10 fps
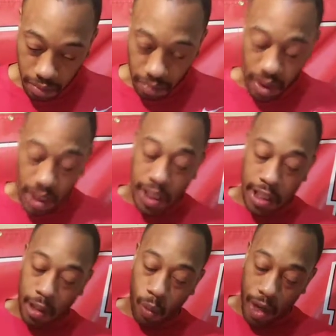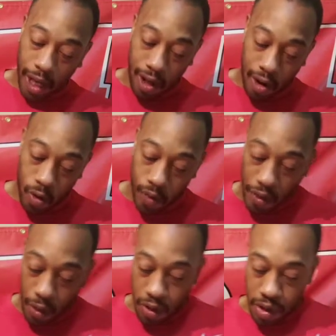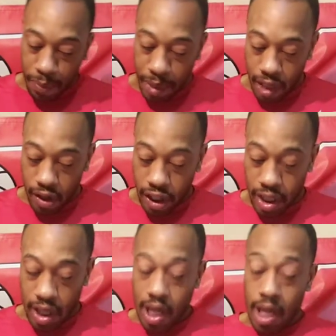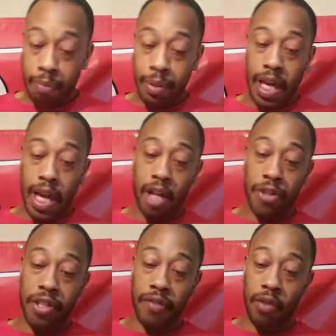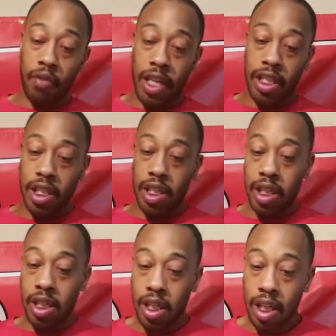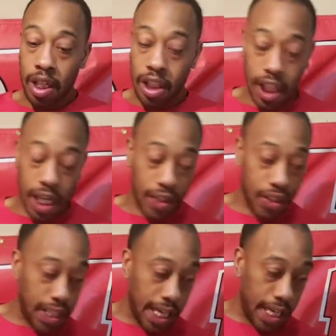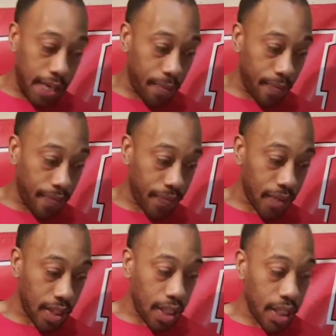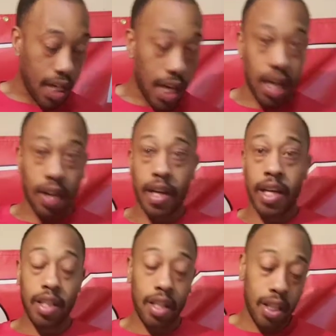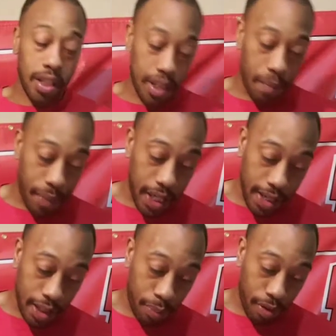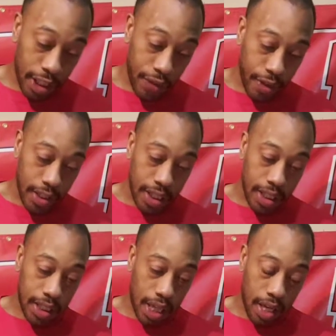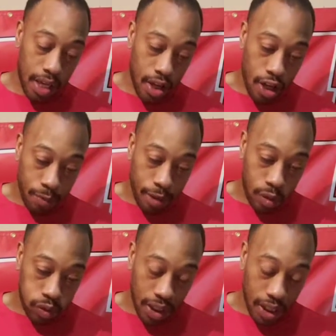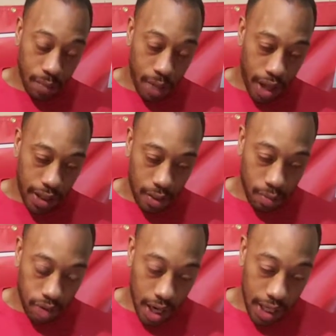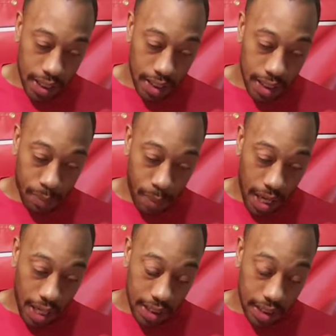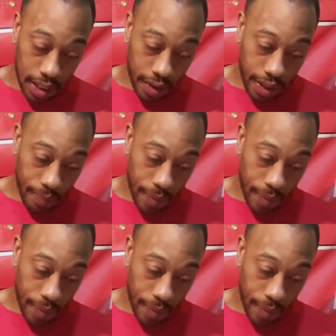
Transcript: It says the wicked are overthrown and perish, but the house of the righteous shall stand. All right. It says a man is praised for his insight, but a twisted mind is despised. All right.